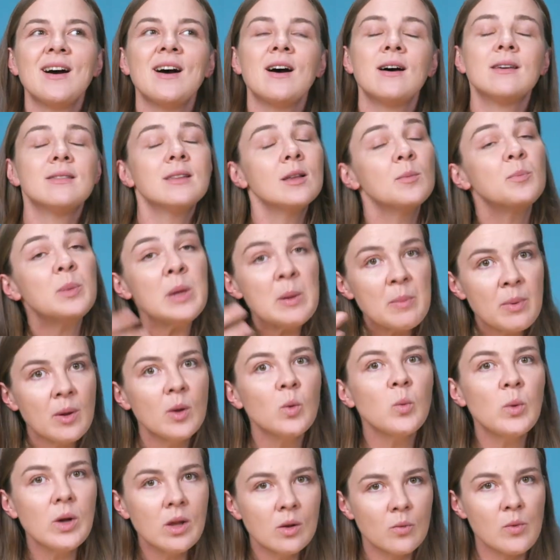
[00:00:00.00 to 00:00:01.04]
then
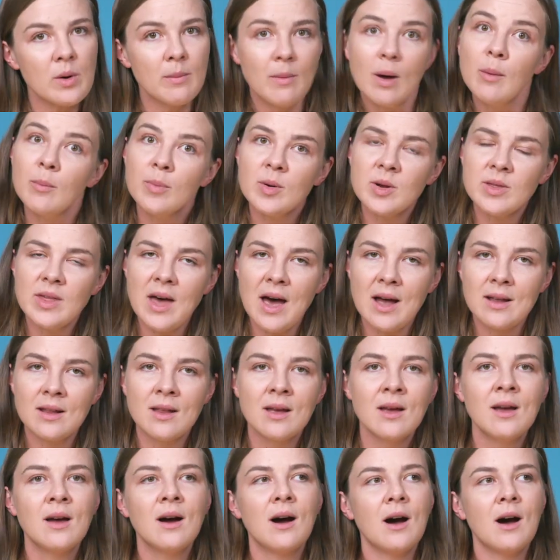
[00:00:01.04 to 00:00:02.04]
people will remember that,